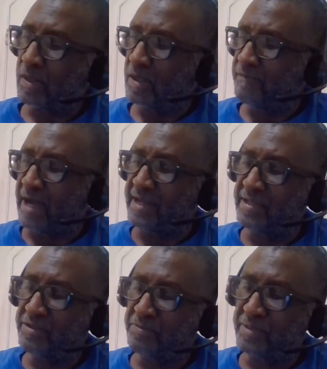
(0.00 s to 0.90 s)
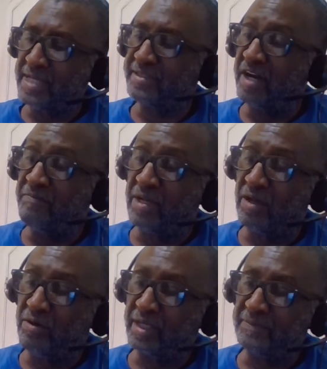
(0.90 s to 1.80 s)
finding your place of
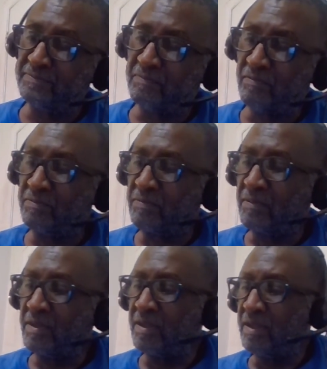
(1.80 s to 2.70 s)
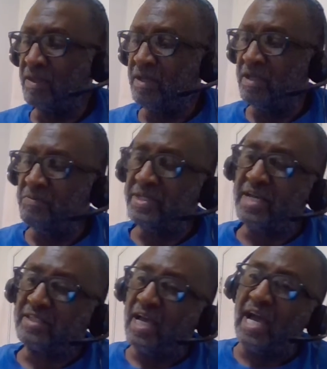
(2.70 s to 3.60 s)
belonging. But yes,